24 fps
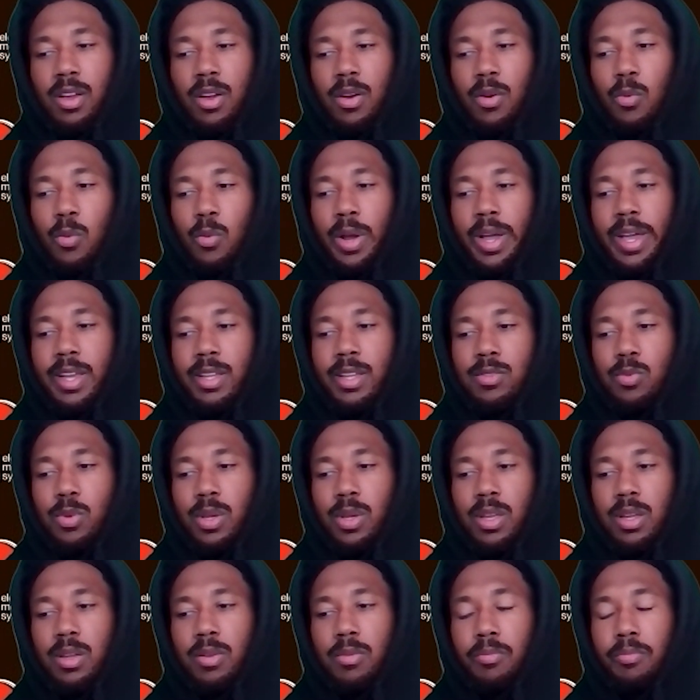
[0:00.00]
ways we
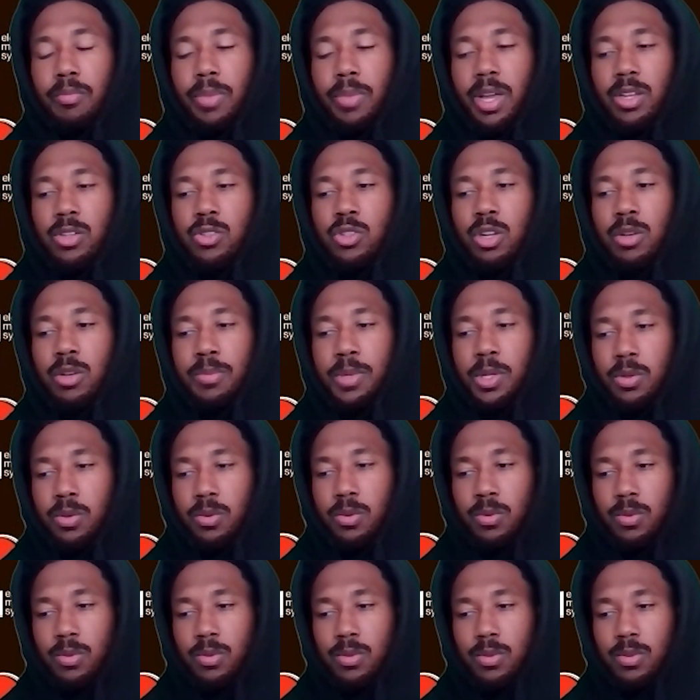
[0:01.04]
can pay tribute
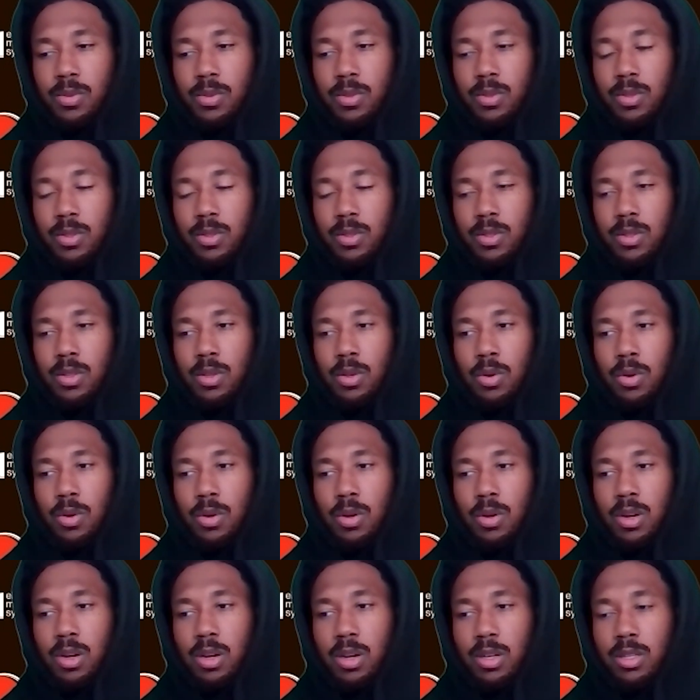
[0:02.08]

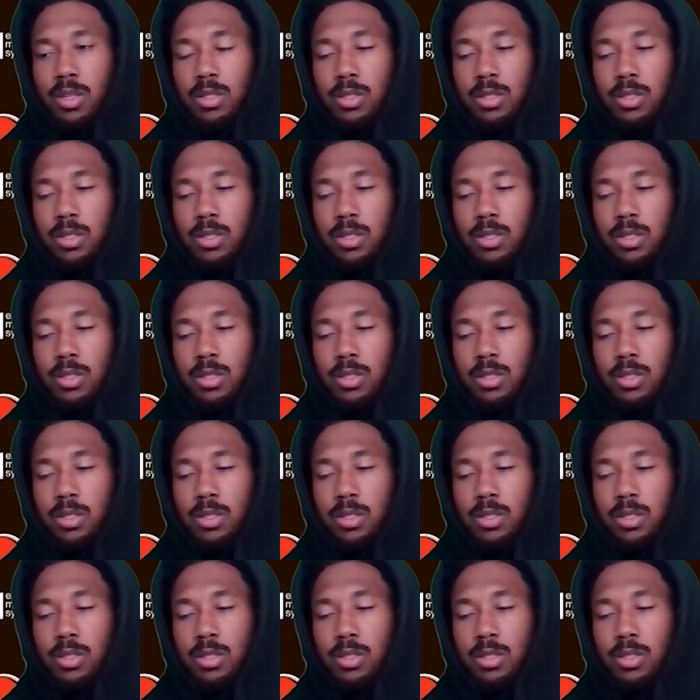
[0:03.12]
or